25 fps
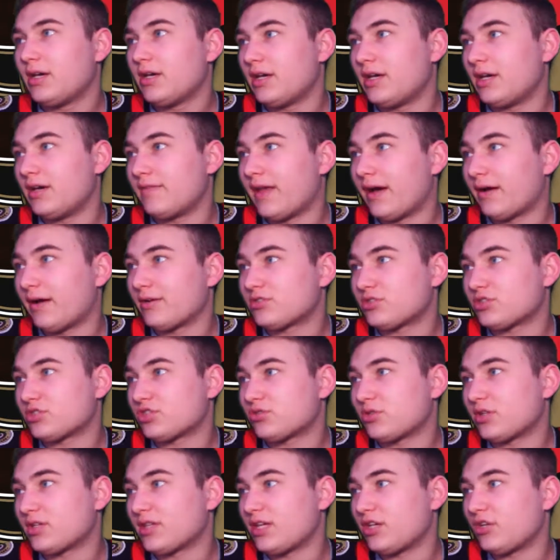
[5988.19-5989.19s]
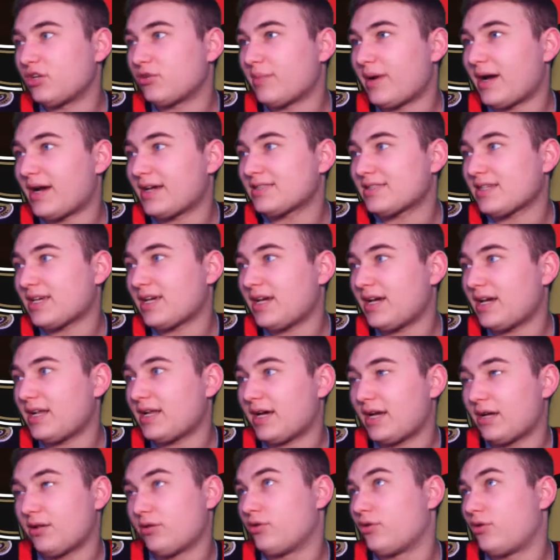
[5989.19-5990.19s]
If that was the string that your mask had?
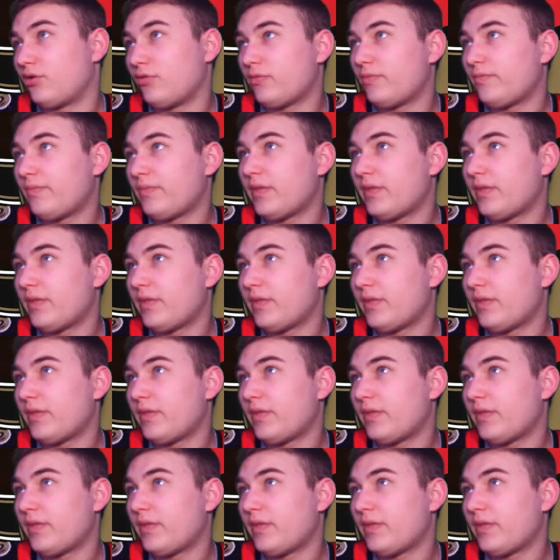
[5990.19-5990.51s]
I don't know.